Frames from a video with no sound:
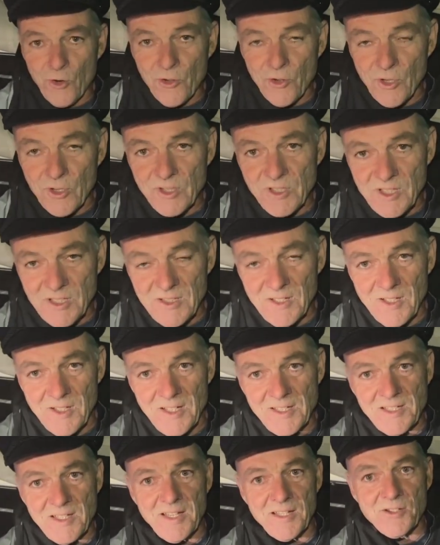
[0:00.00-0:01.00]

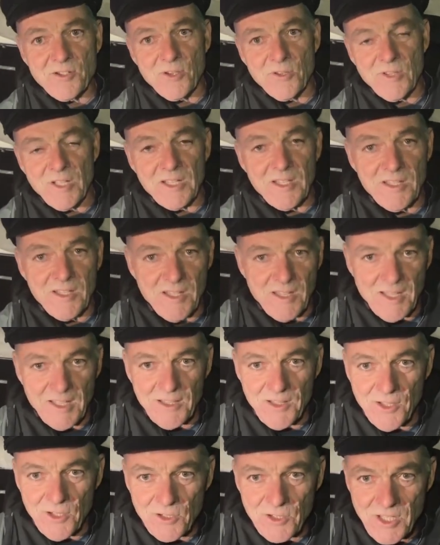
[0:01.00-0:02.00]
let's say
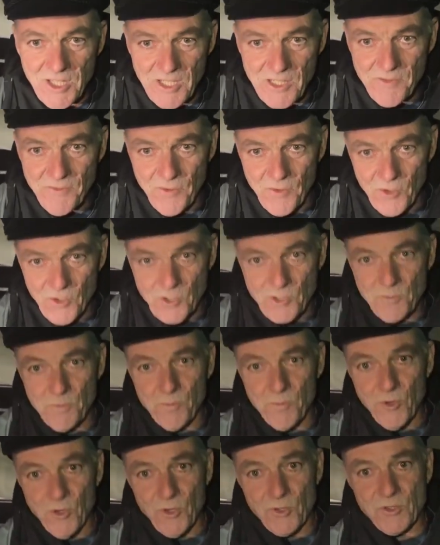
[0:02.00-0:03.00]
the six first
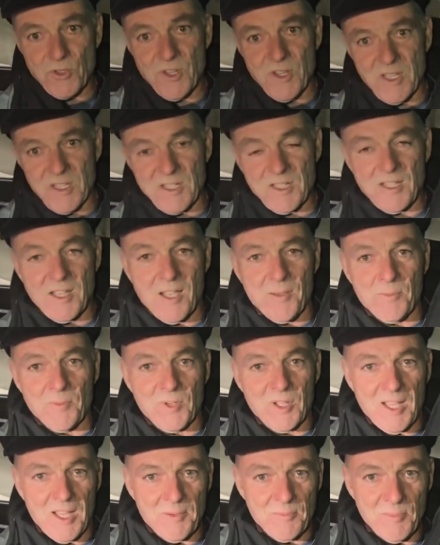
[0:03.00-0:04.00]
boats this time
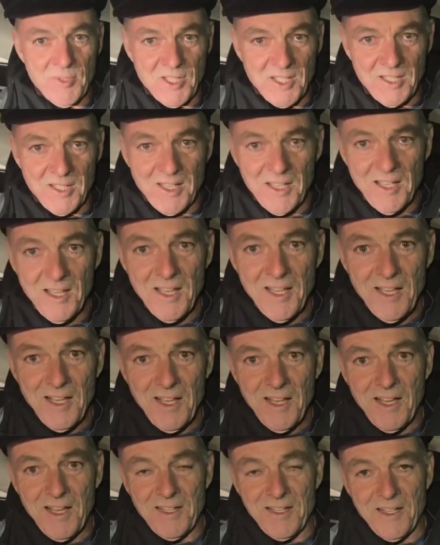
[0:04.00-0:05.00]
can be
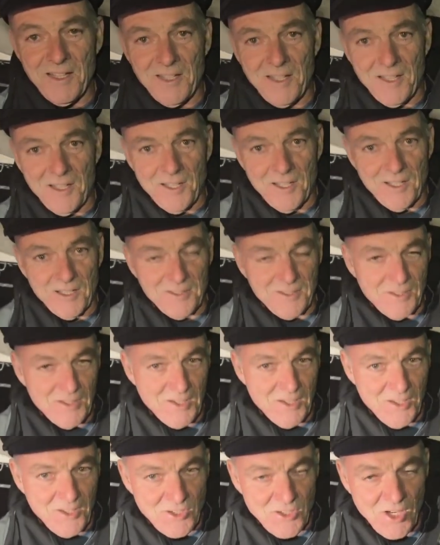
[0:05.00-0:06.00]
at
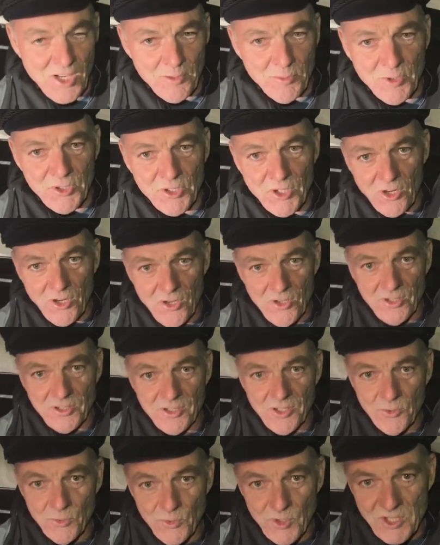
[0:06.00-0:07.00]
Le Sable de Lon
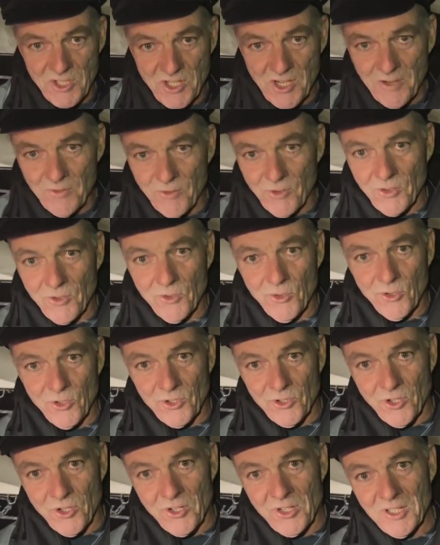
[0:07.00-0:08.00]
in whichever
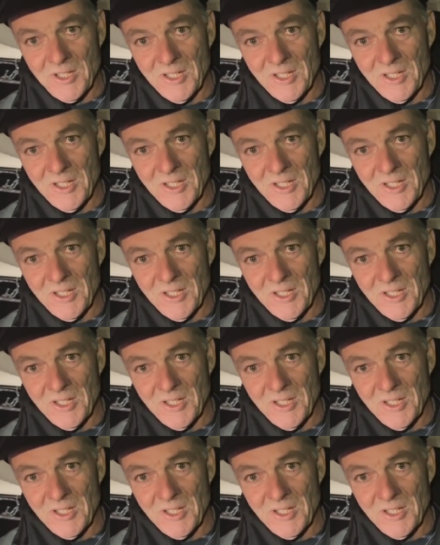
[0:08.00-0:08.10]
order.